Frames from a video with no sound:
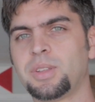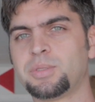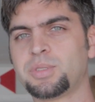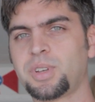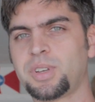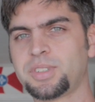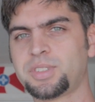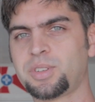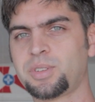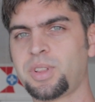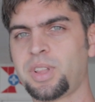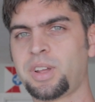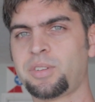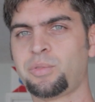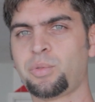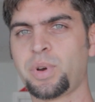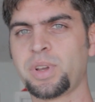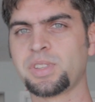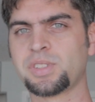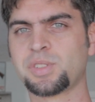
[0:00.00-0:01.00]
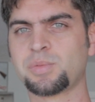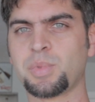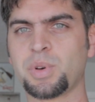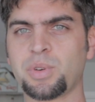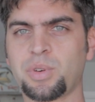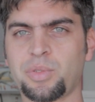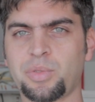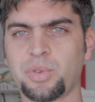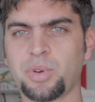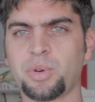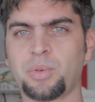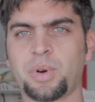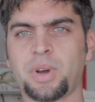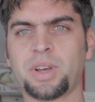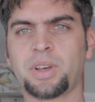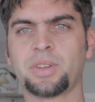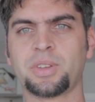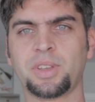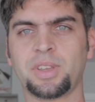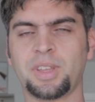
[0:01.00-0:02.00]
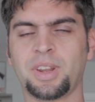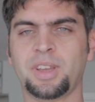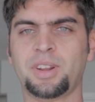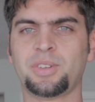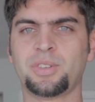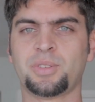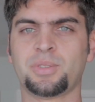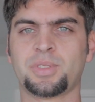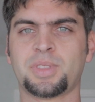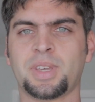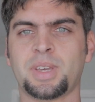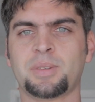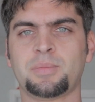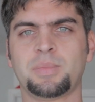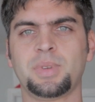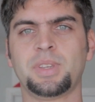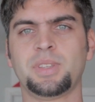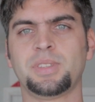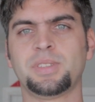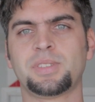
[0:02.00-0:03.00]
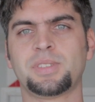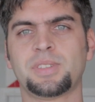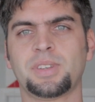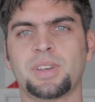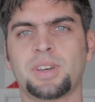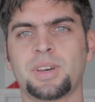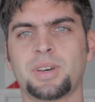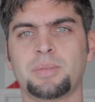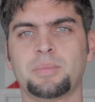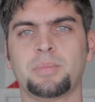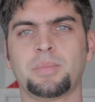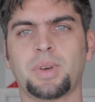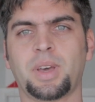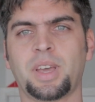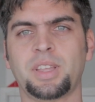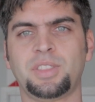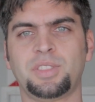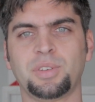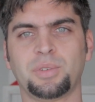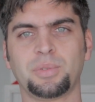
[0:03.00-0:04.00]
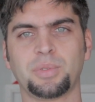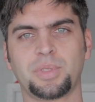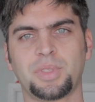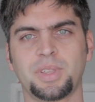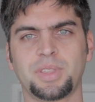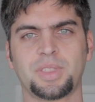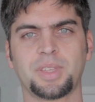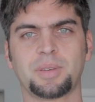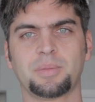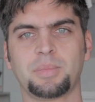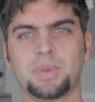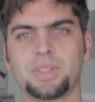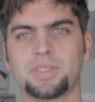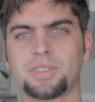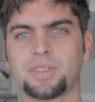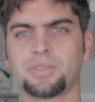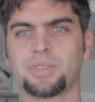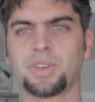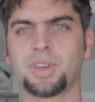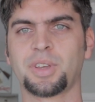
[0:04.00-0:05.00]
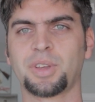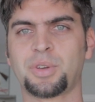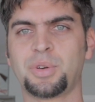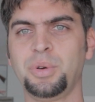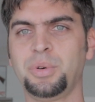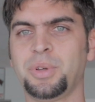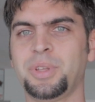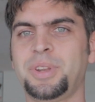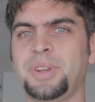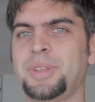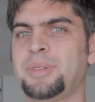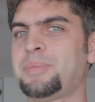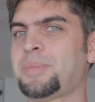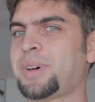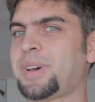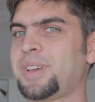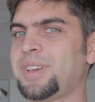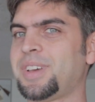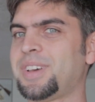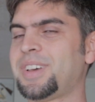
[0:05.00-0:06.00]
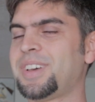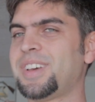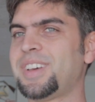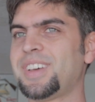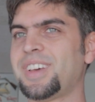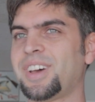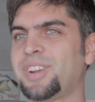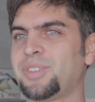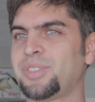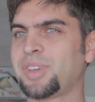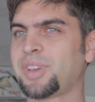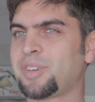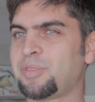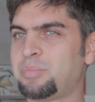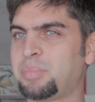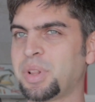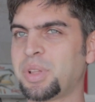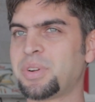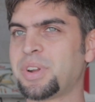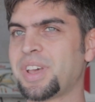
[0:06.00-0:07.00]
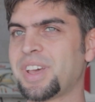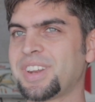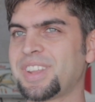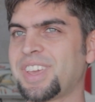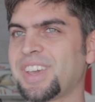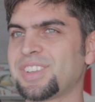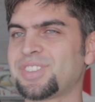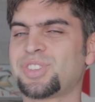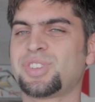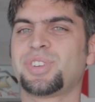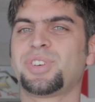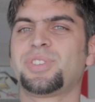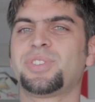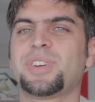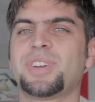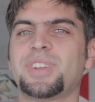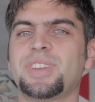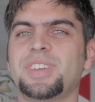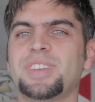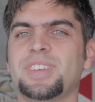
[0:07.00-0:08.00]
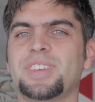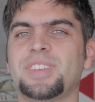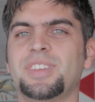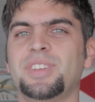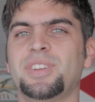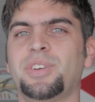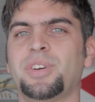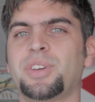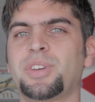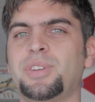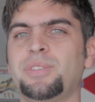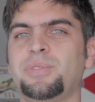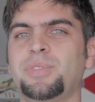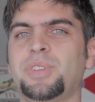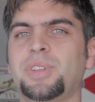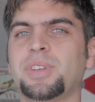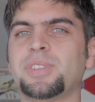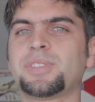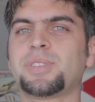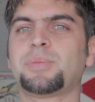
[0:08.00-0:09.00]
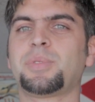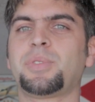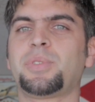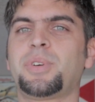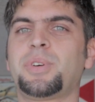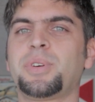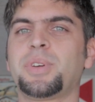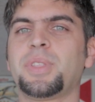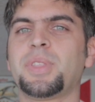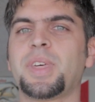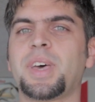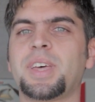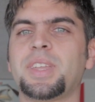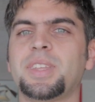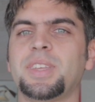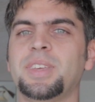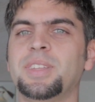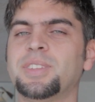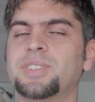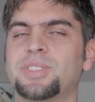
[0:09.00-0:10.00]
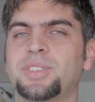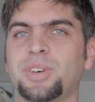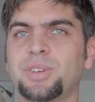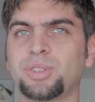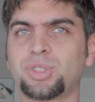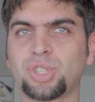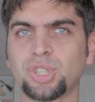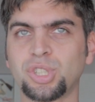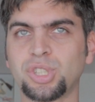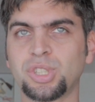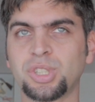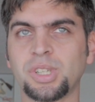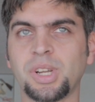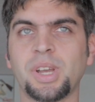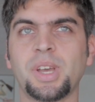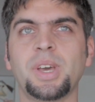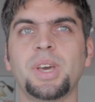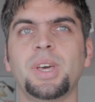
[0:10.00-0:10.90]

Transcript: There's also a lot of white smoke for a while, and I don't know what that means. I don't think that means I've got coolant in my, I don't think I've blown a head gasket already. You know, I could have done something wrong in that install, sure.